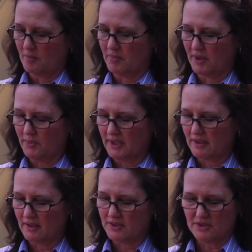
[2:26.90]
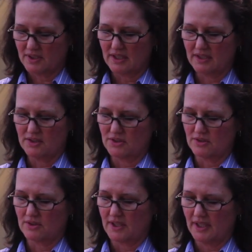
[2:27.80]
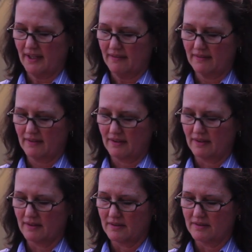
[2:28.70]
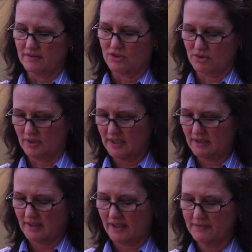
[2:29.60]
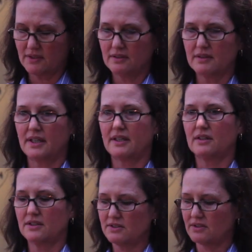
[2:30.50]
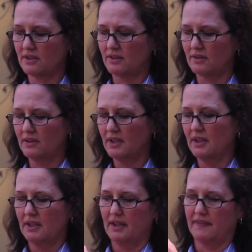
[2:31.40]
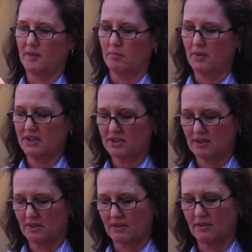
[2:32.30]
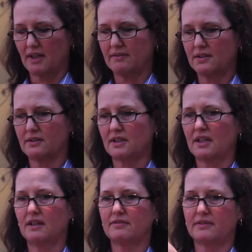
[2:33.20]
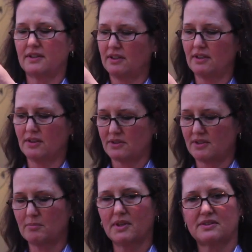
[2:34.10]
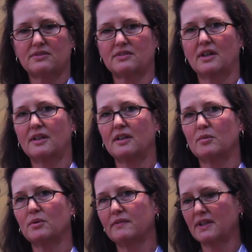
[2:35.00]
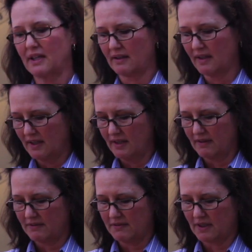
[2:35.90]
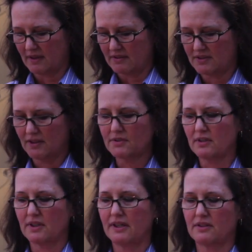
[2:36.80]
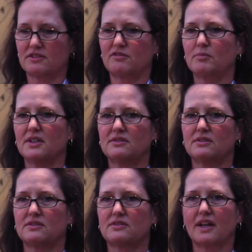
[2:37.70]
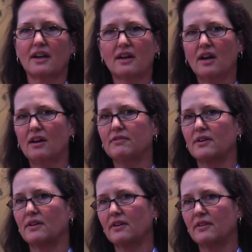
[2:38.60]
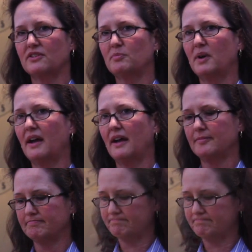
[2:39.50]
But we can also get injured at the joint level and also at the muscular level. You don't see muscles on here, but we've got a thick, several layers of muscles that cover the spine.